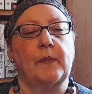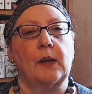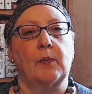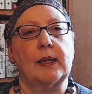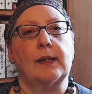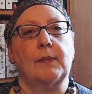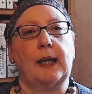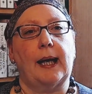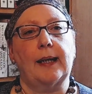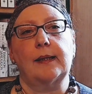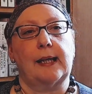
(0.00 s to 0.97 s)
When the
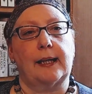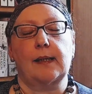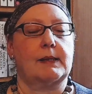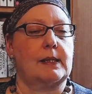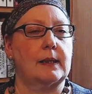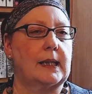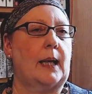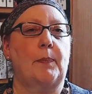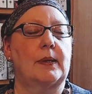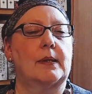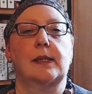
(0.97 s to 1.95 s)
cat takes a
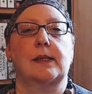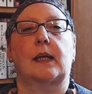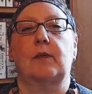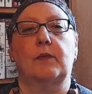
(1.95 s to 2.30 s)
nap in the sun,